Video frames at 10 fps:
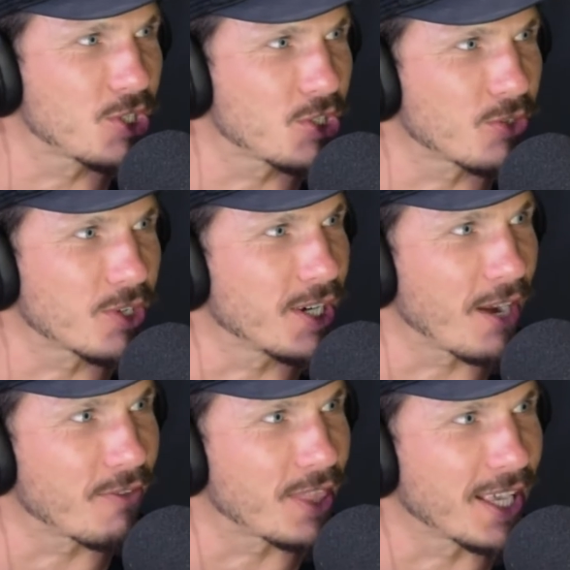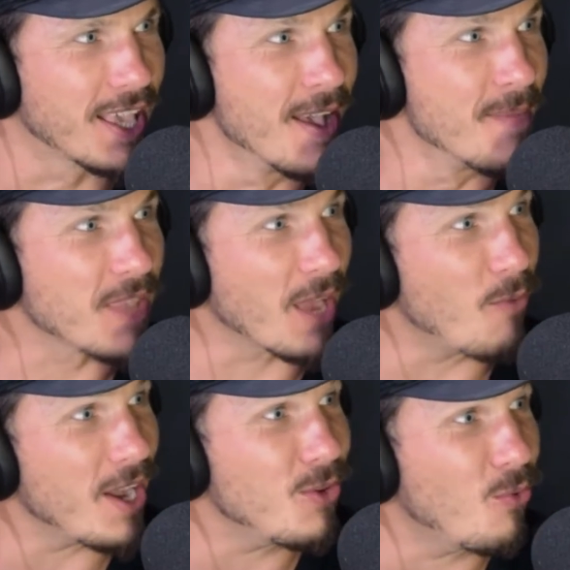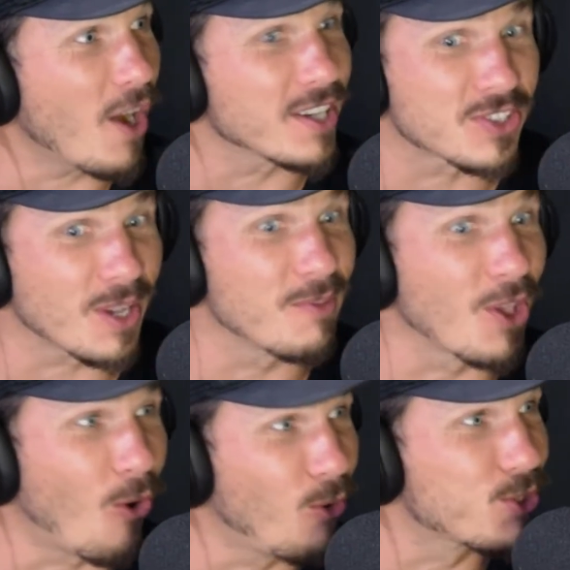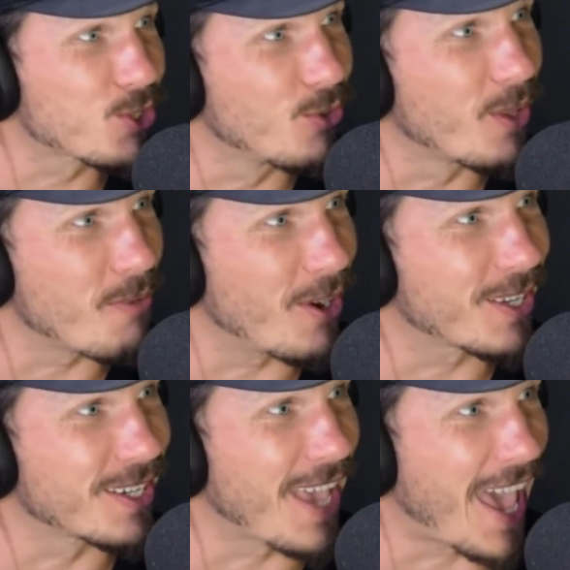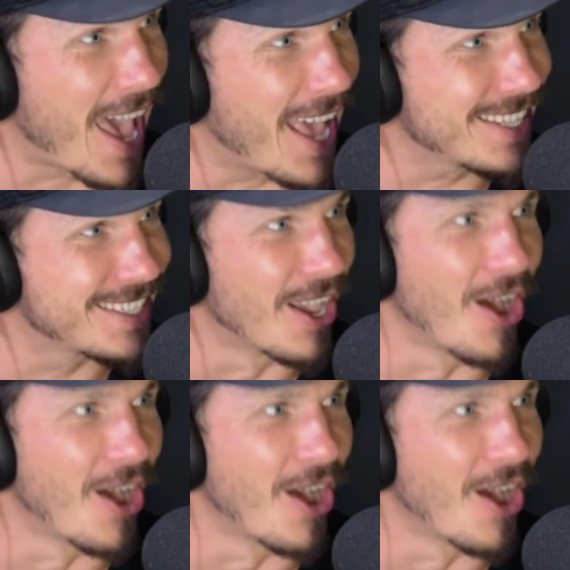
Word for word: sugar and everything. And when you watch some of the old school American ads,